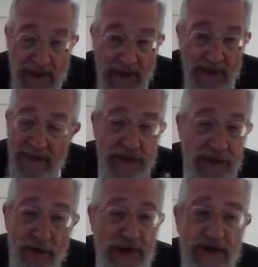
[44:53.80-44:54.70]
And
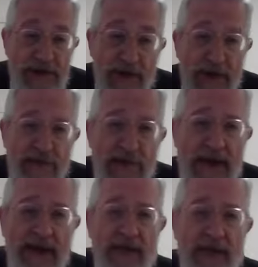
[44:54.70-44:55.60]
there's no Yetzer Hara
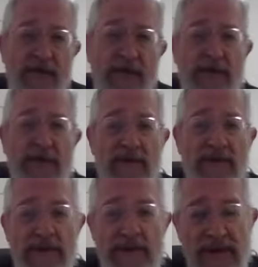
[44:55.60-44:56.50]
at this funeral.
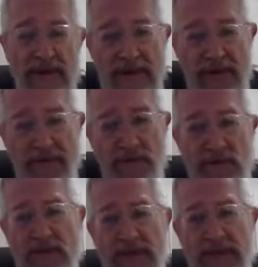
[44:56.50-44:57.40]
This
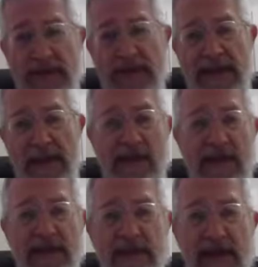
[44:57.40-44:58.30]
funeral is going to take
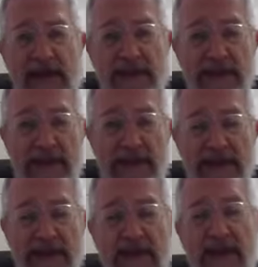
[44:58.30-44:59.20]
place, Rashi
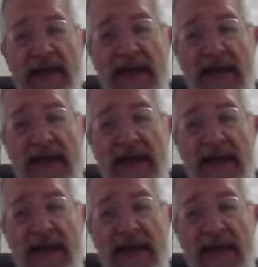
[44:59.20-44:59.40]
says,